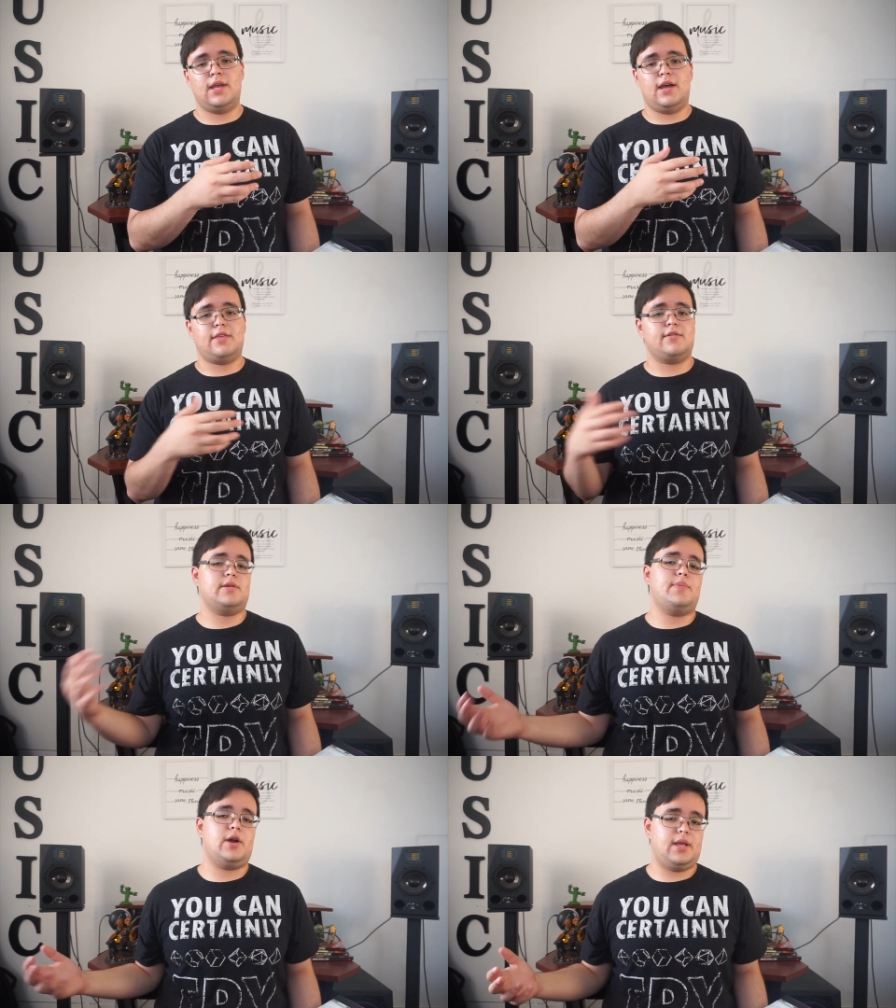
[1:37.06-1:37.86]
a
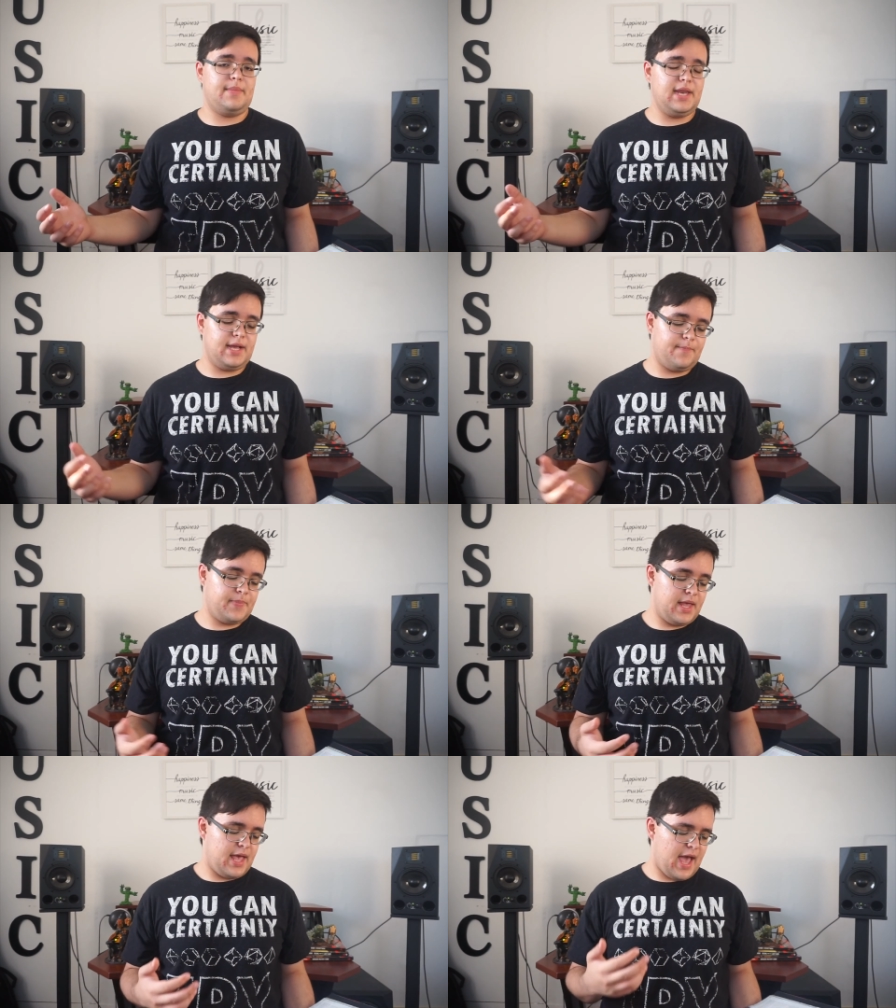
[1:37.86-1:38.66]
third party medium,
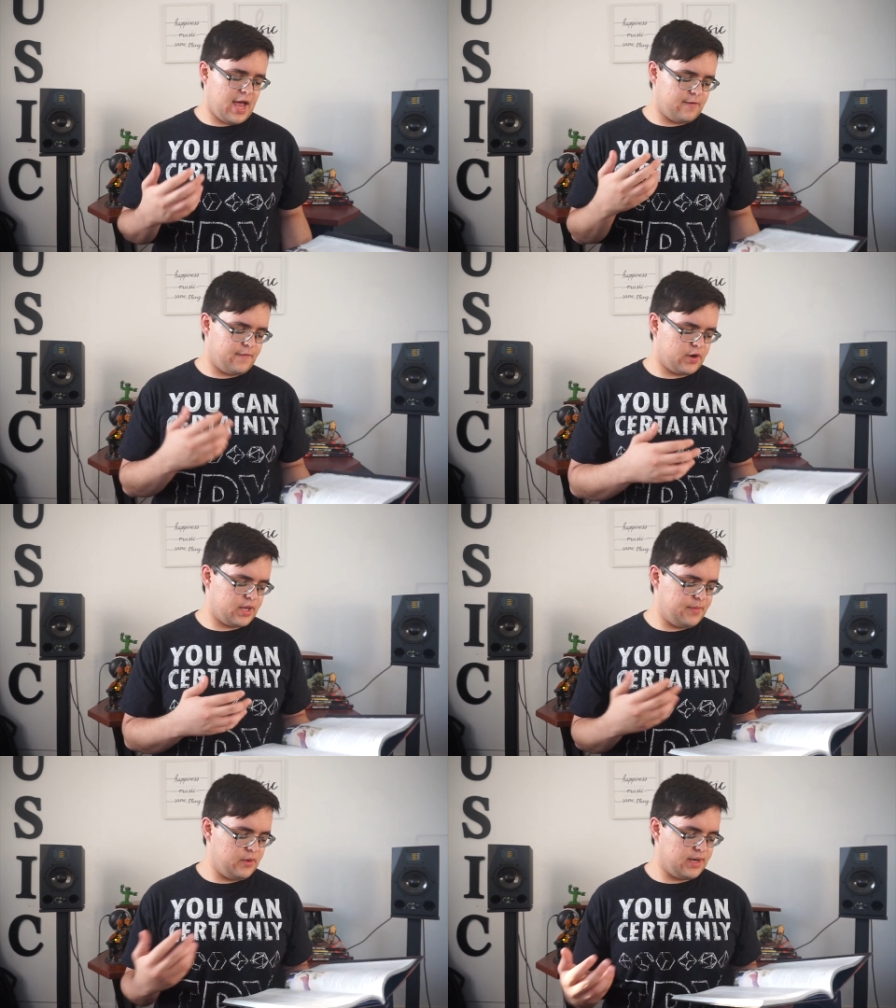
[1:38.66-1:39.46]
and for
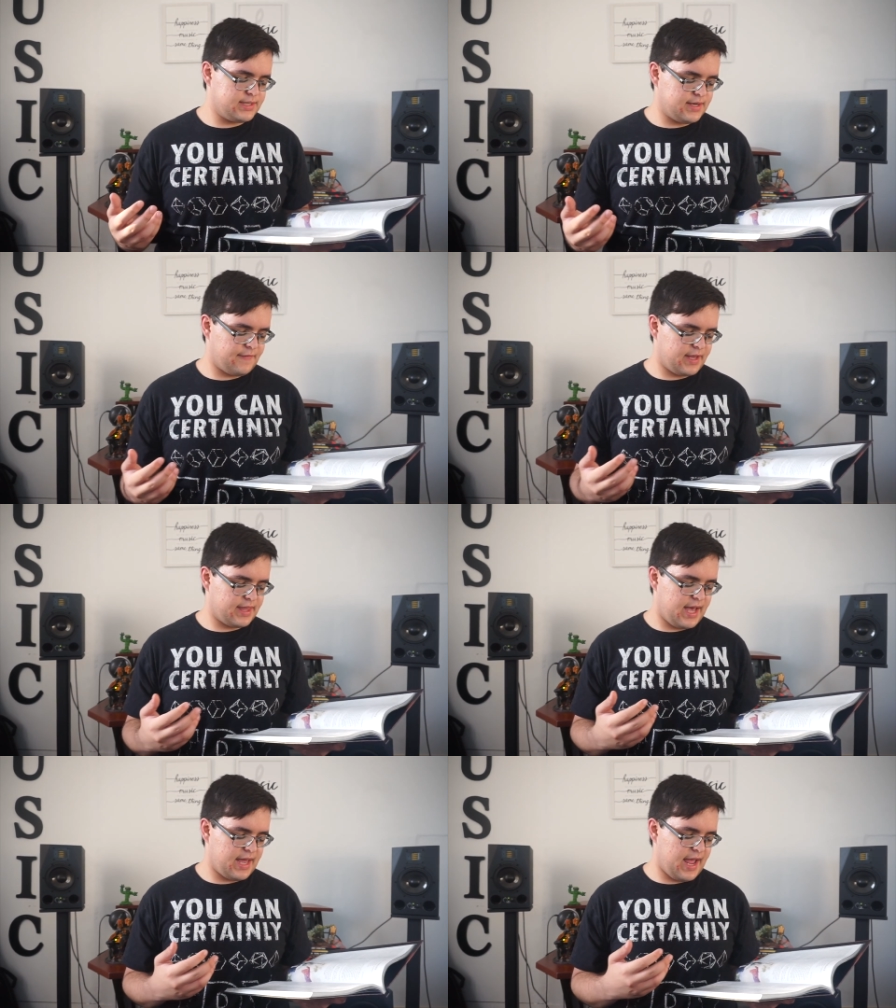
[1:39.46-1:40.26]
commune and stuff like
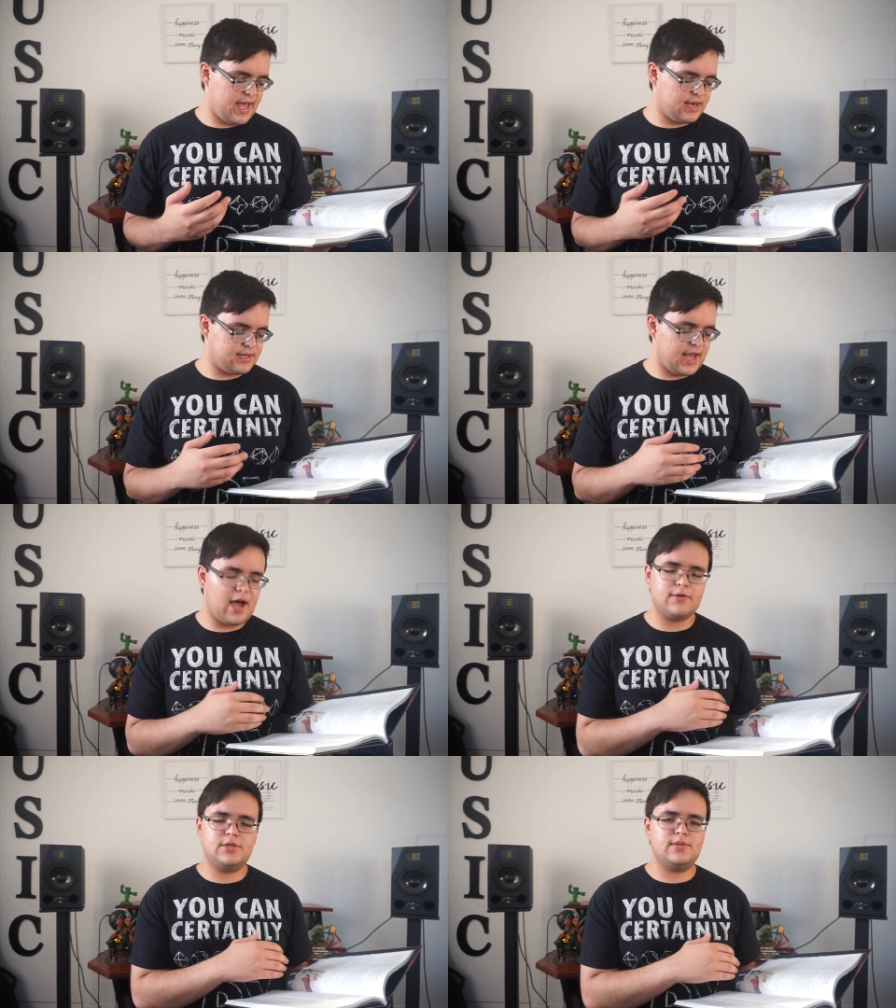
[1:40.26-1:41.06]
that, and
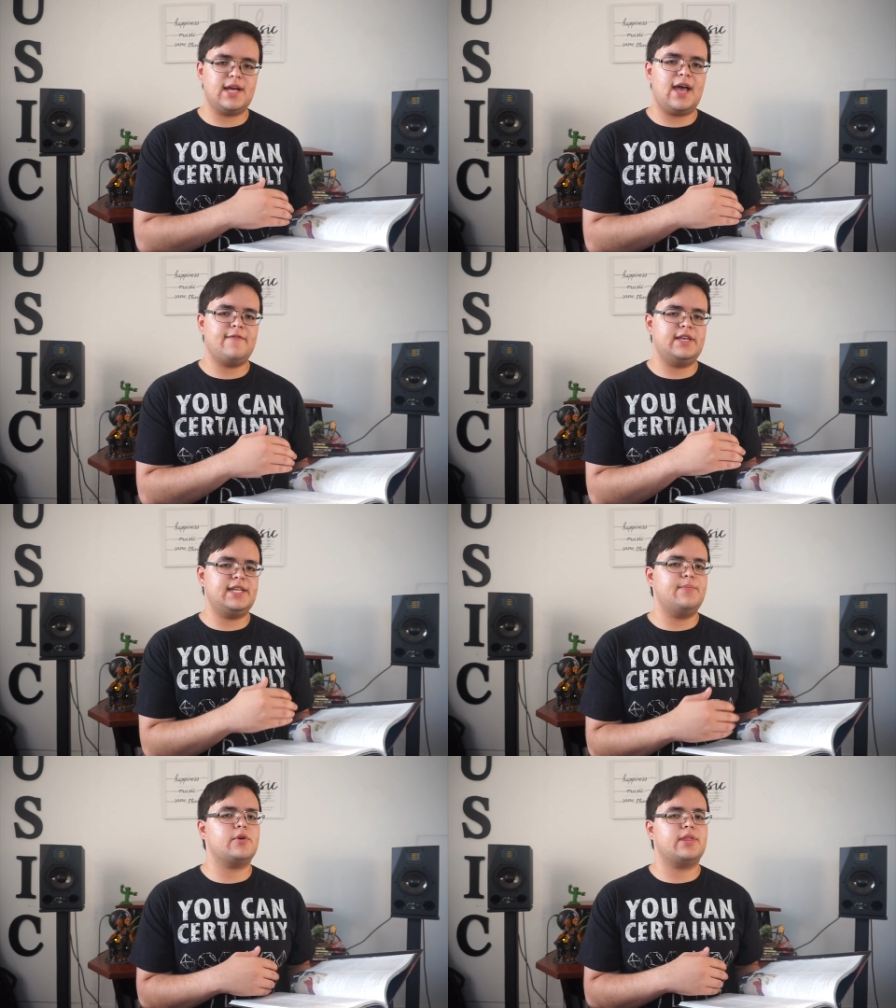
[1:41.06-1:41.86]
how to dive in
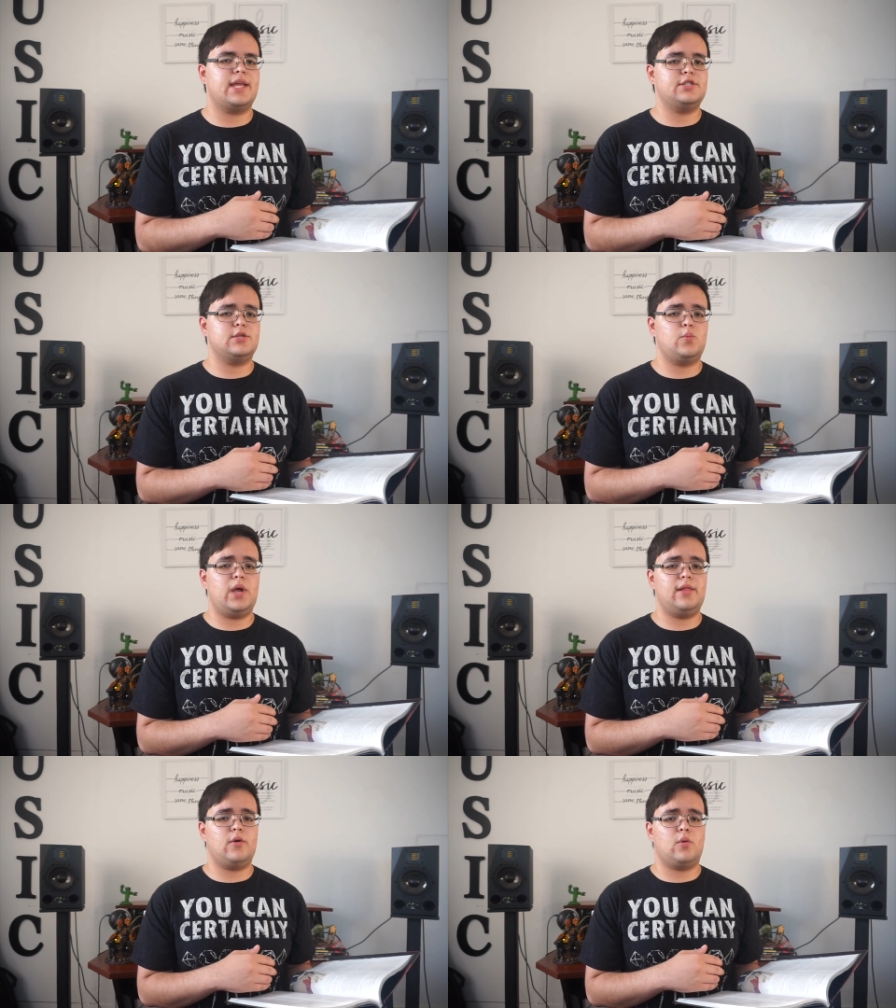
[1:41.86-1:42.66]
deeper than just
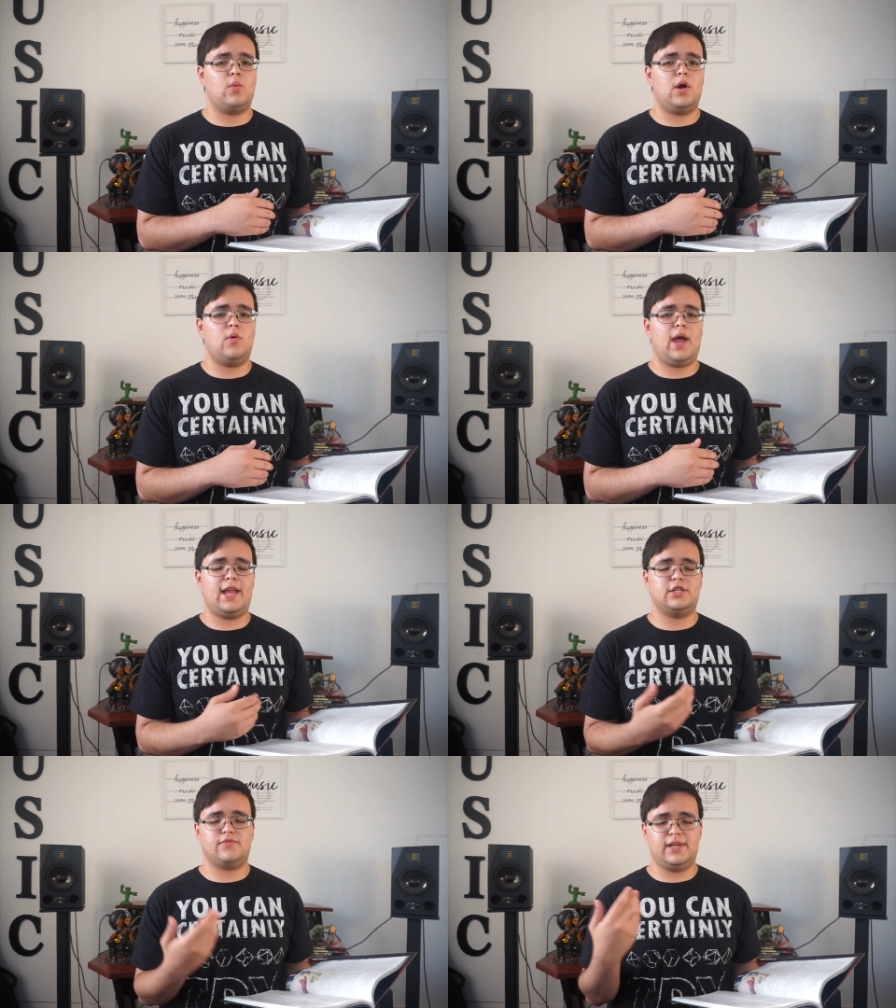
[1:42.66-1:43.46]
weal or woe
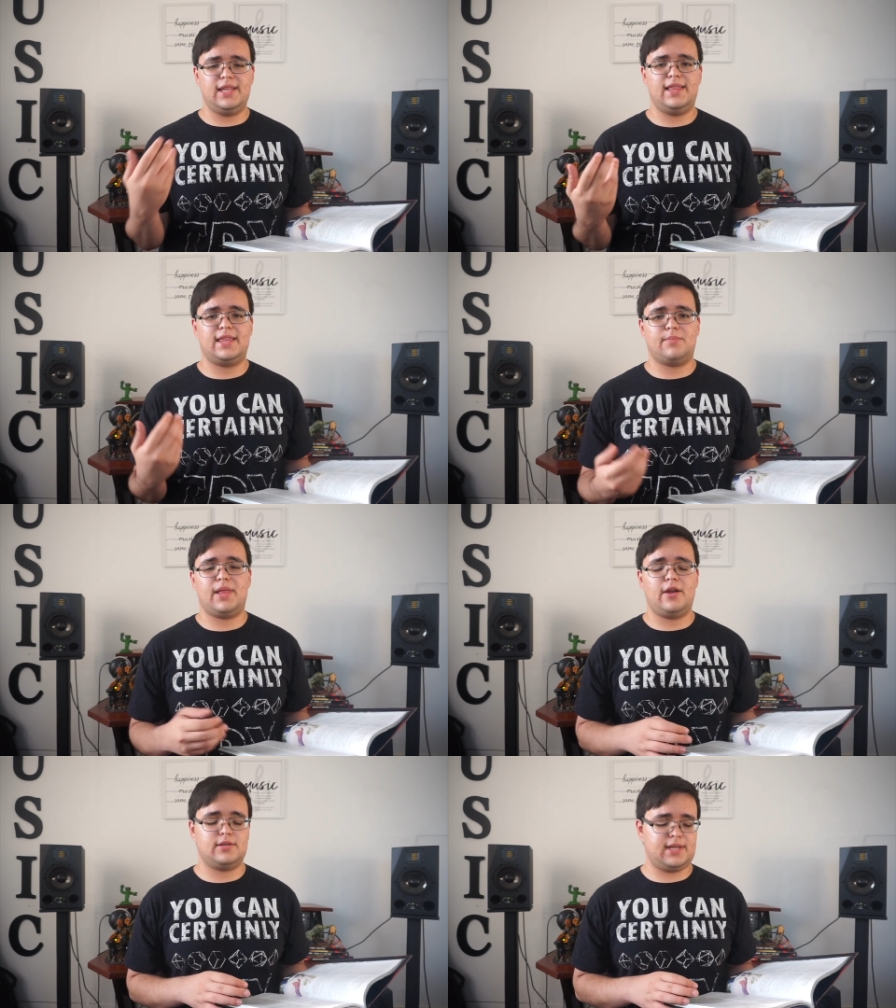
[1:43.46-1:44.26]
and just really let the
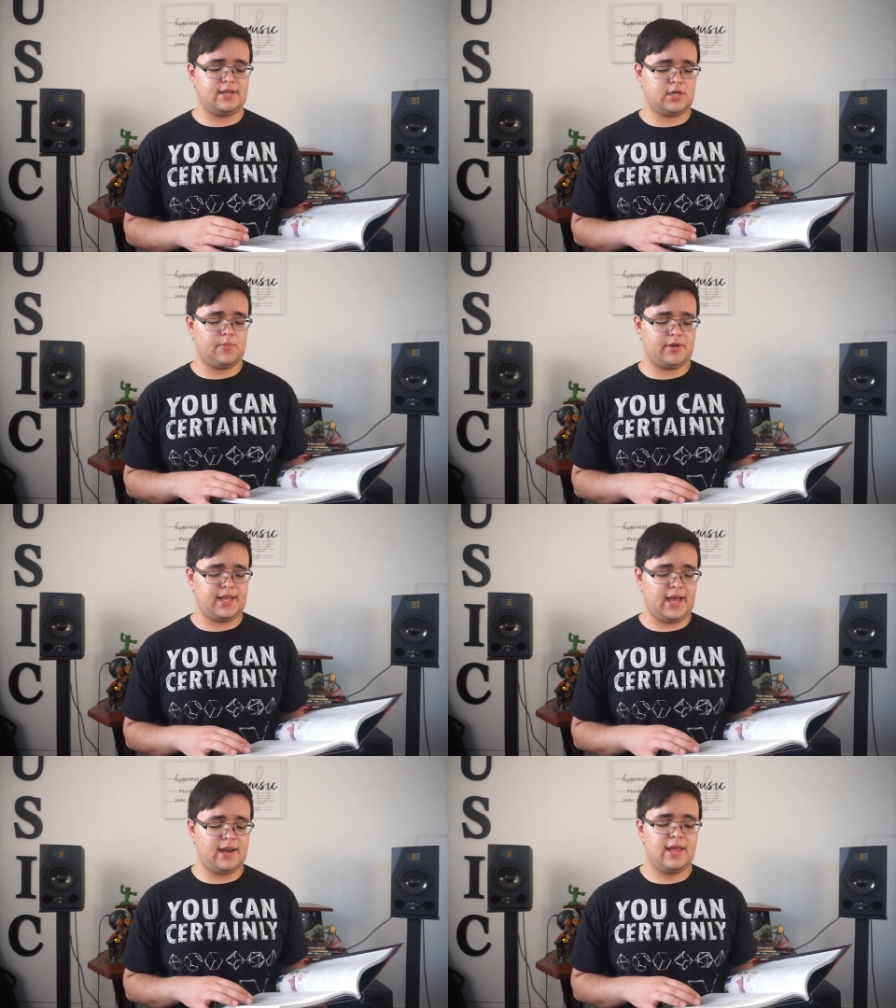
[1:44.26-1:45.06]
players interpret
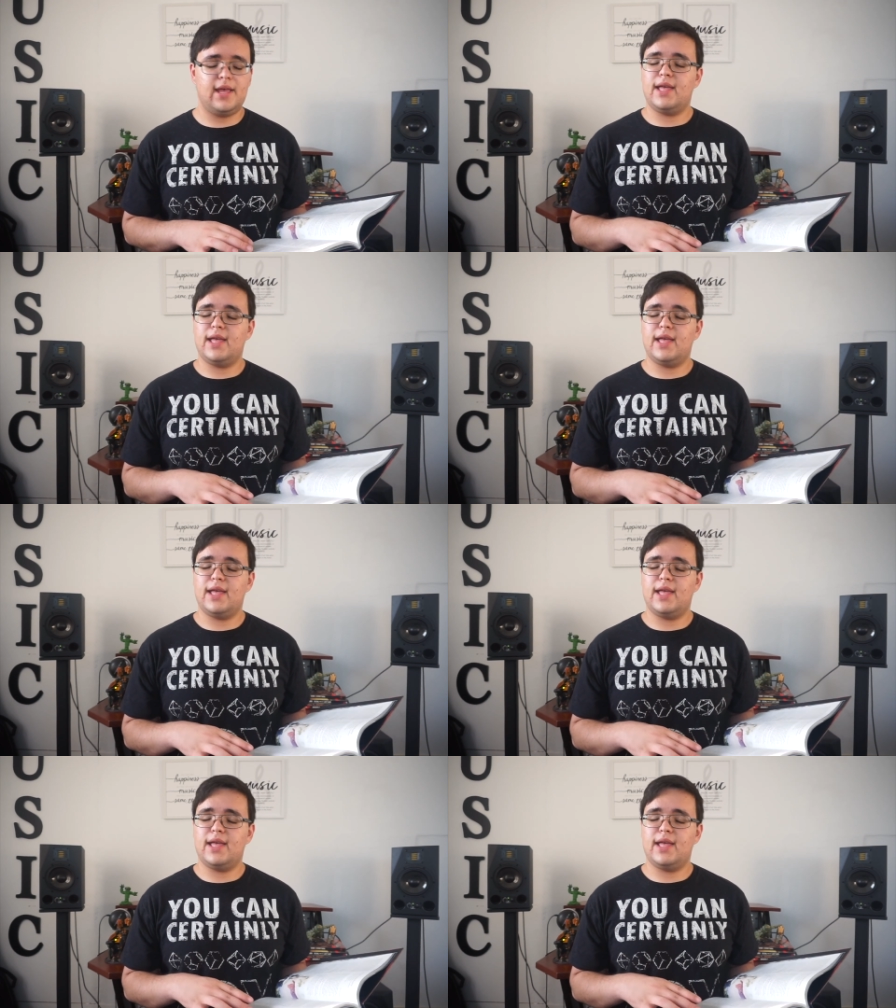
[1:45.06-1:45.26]
that.